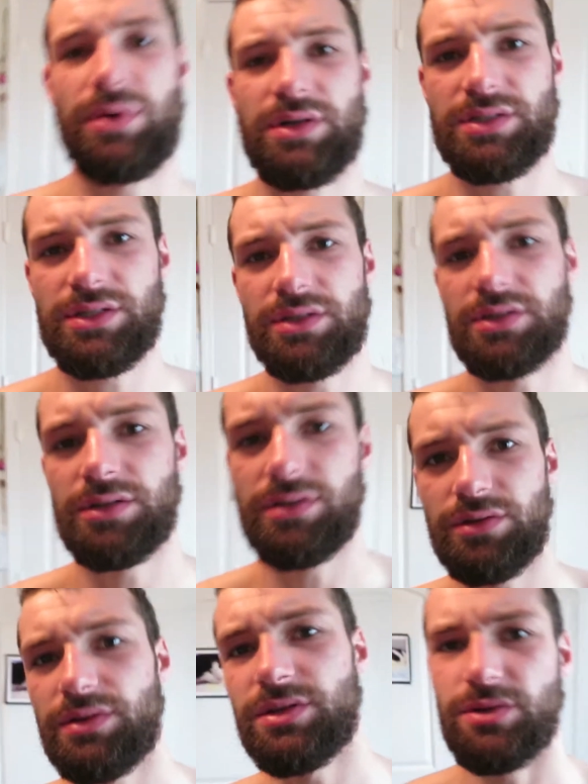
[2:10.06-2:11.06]
want to
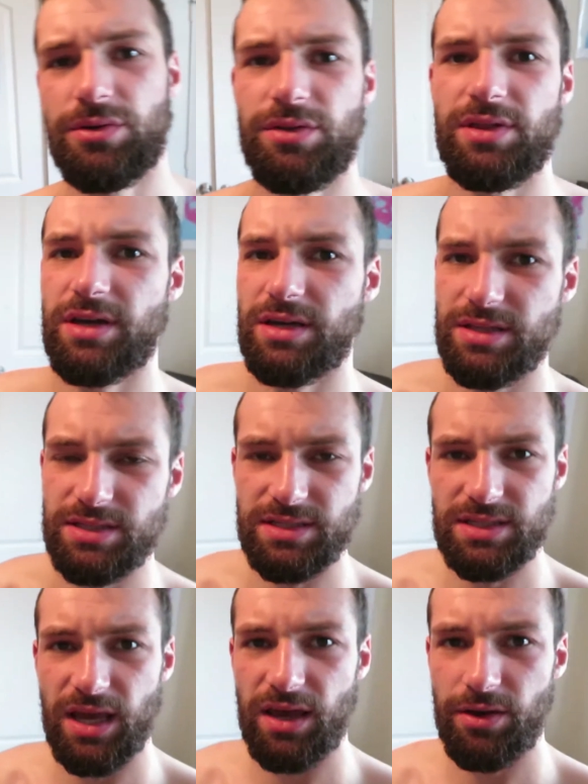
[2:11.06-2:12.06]
do this whole thing on the
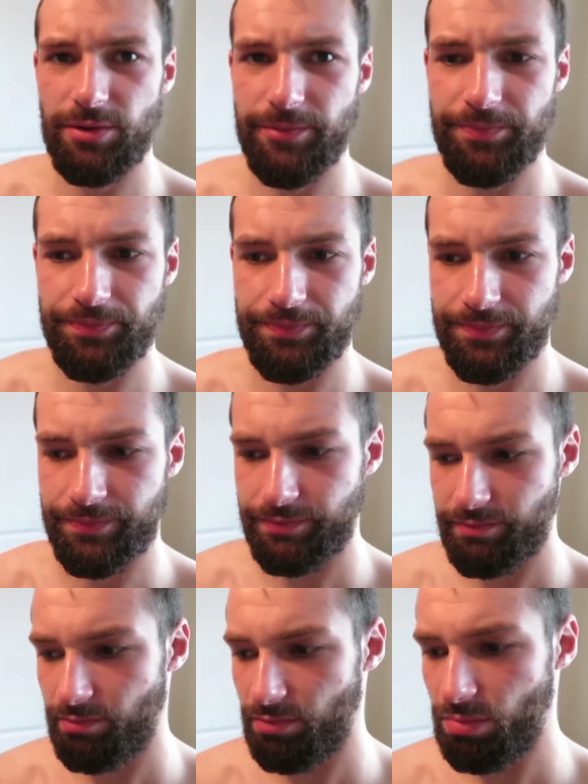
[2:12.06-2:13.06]
scale,
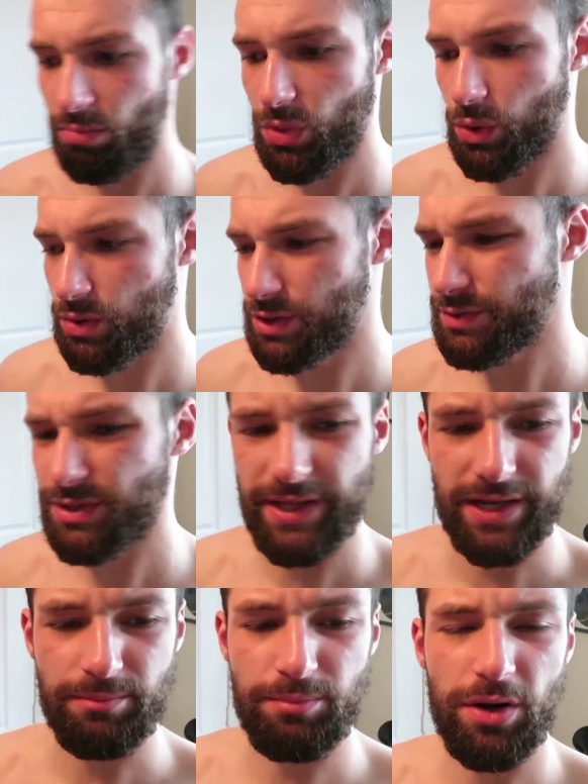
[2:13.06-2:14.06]
or do
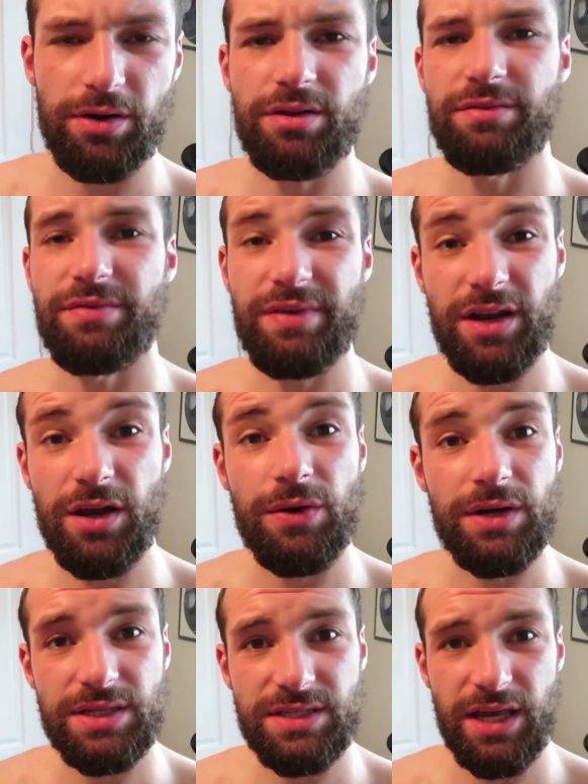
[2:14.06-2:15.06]
like a part of the video
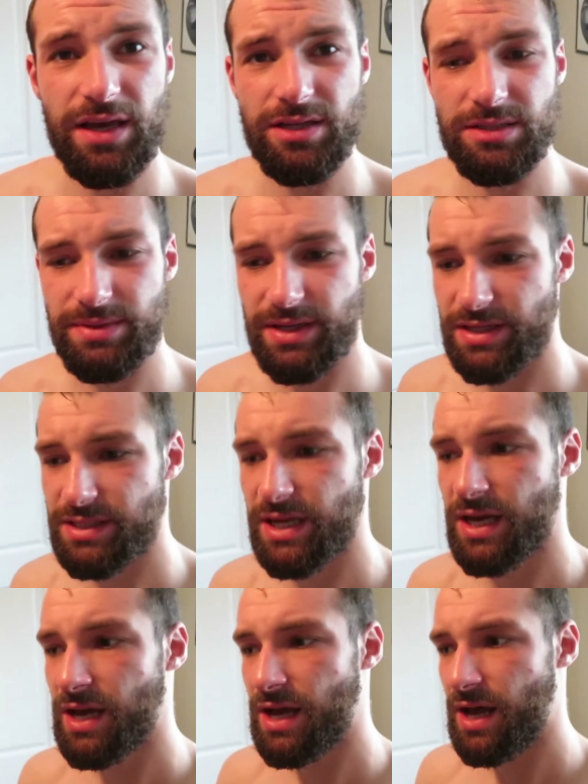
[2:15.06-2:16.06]
on a scale, is because
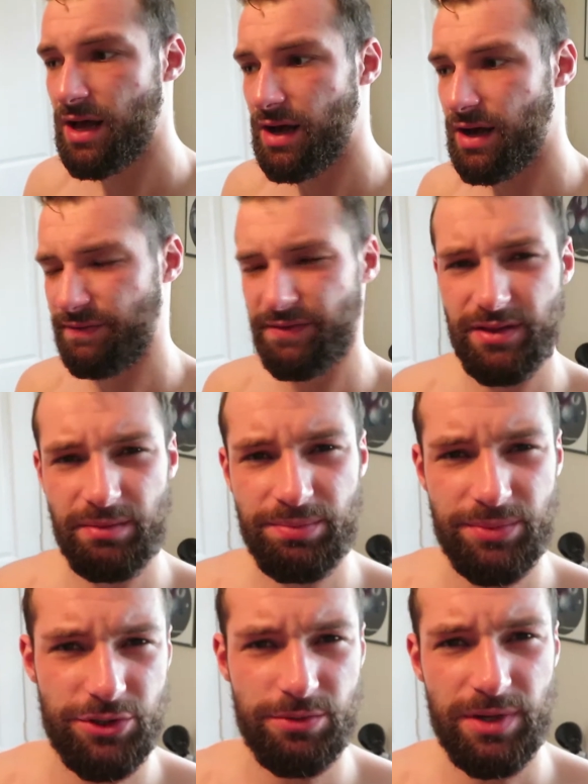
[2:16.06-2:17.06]
I feel
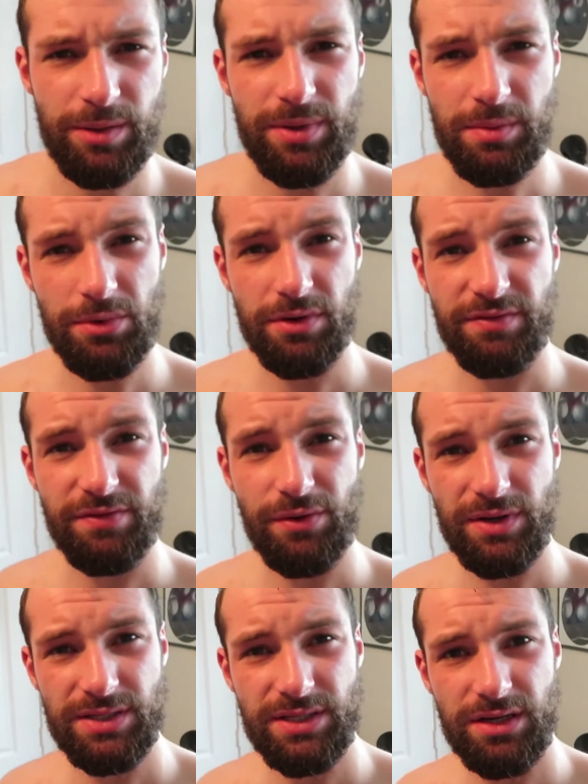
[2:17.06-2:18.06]
like too many people are
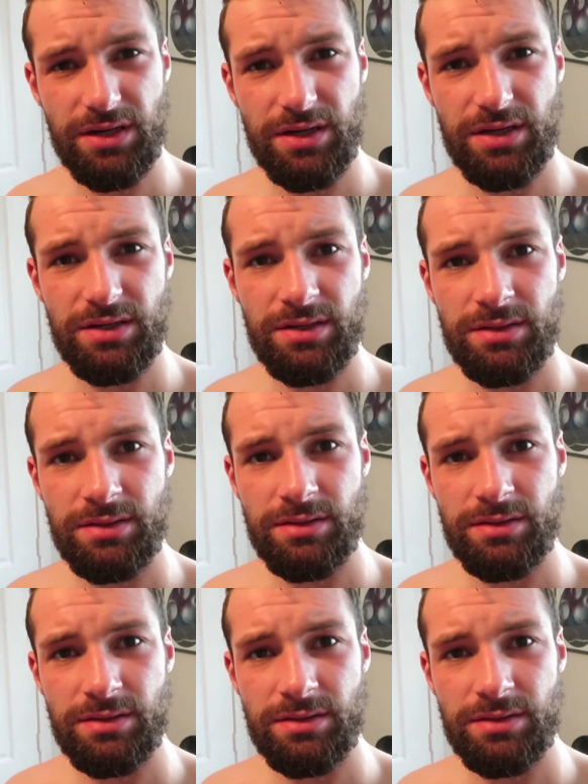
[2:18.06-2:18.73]
focusing on